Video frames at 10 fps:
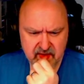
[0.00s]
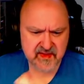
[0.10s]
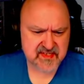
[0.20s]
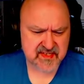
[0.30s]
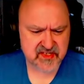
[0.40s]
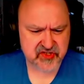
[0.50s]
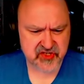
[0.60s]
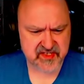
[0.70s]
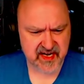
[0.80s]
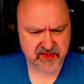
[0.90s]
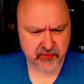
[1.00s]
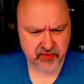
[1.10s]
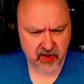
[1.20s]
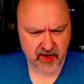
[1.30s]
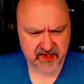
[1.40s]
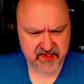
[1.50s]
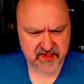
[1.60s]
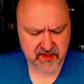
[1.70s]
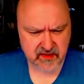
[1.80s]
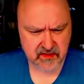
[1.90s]
This is just 8 or 9,
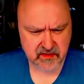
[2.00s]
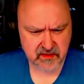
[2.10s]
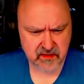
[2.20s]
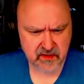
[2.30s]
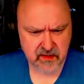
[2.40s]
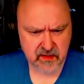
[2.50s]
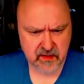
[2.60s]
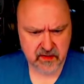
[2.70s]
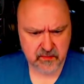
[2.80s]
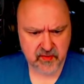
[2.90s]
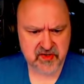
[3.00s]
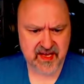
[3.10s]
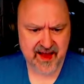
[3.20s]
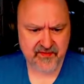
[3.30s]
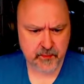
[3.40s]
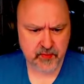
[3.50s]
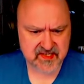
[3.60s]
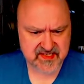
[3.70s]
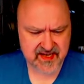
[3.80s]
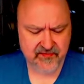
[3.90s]
isn't it? Because I have to put
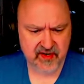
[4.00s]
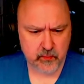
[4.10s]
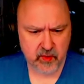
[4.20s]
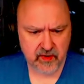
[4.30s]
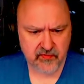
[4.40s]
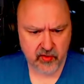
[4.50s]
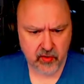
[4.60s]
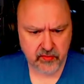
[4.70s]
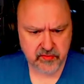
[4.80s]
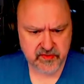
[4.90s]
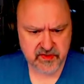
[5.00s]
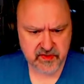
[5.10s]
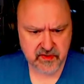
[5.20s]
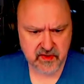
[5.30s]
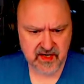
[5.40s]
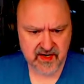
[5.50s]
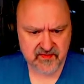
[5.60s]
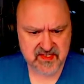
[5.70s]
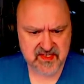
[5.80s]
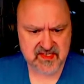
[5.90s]
7 in one of those. If
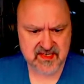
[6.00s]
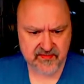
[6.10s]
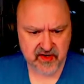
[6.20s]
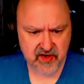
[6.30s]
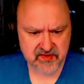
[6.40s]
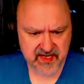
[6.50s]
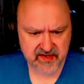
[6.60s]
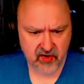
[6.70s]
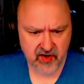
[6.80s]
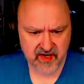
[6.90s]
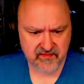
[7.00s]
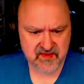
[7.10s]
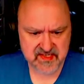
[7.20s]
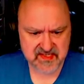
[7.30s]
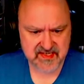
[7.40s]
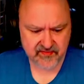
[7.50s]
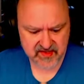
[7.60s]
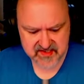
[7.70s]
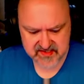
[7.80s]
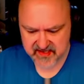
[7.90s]
this is 7, it goes 8, 9. If this is 7,
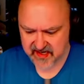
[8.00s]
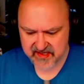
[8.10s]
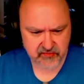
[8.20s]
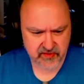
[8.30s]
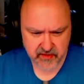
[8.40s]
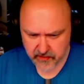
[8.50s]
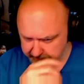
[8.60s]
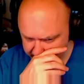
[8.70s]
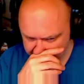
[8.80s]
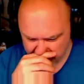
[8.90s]
this is an 8 or a 9.